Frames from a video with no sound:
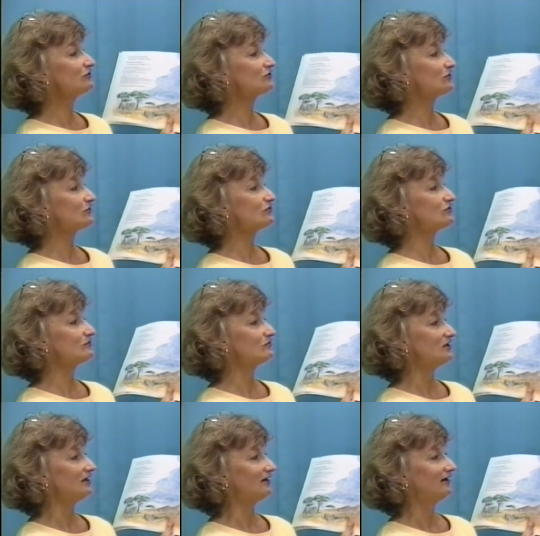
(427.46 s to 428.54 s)
showed to
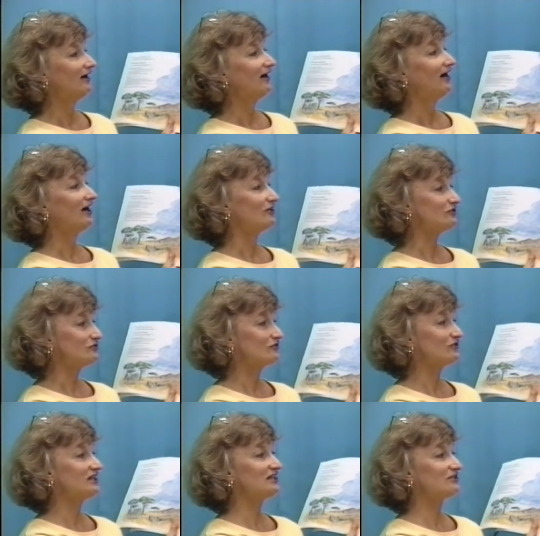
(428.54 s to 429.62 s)
me a
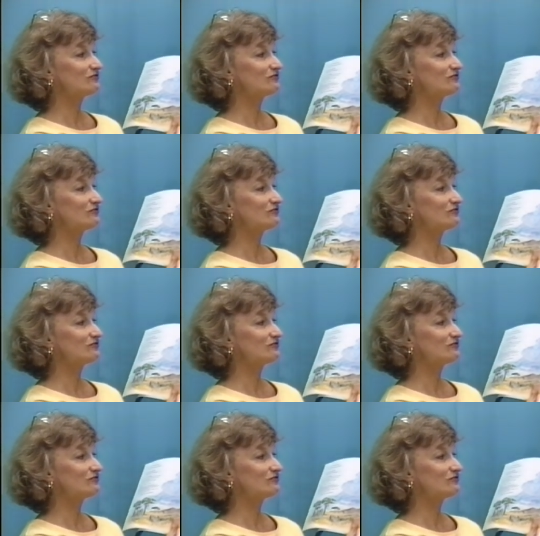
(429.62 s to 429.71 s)
green